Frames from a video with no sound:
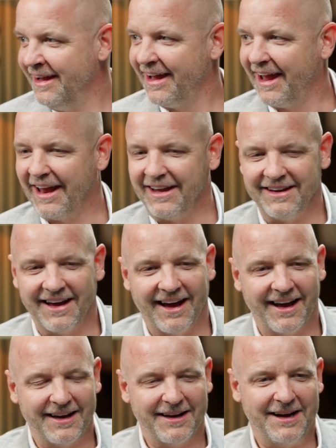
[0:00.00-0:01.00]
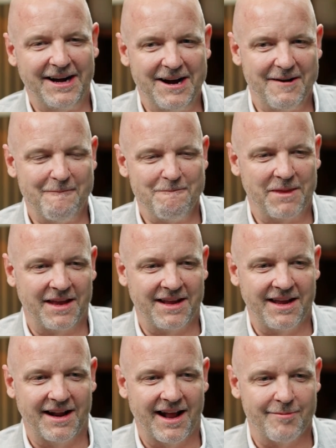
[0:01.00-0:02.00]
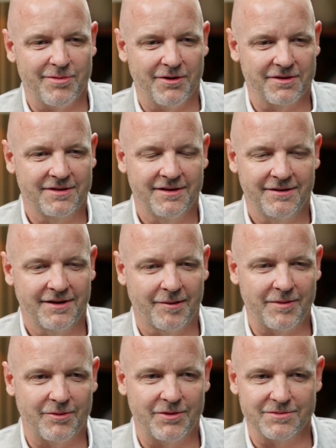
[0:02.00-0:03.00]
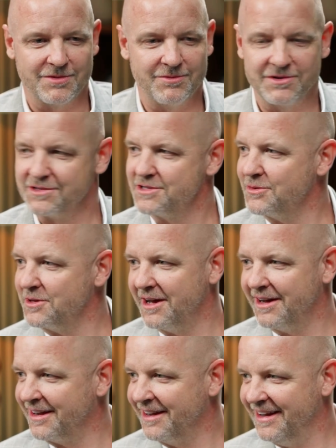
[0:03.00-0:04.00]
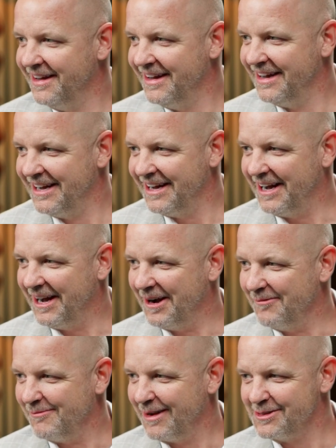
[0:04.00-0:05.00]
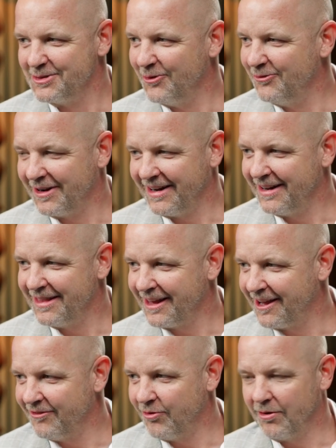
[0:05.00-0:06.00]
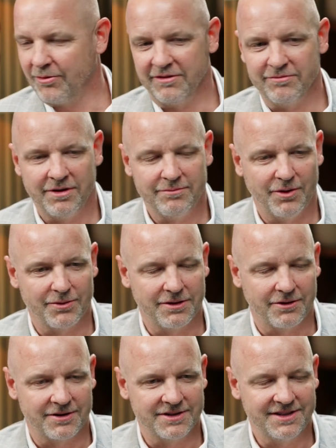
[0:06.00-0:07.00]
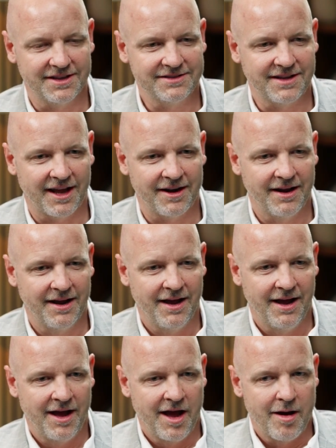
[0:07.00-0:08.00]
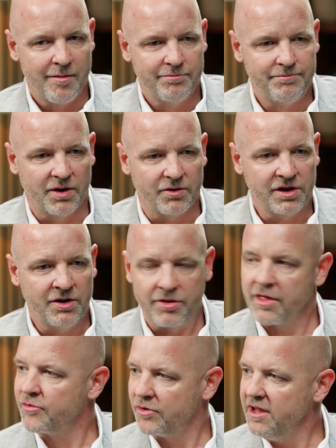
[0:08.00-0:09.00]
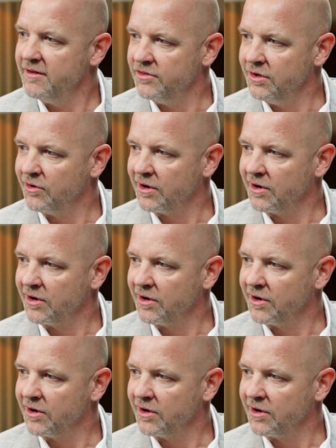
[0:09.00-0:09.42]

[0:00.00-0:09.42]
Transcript: And he and I both, I mean, we were so young. It's so funny to think of what we've both learned since then. But the three of you are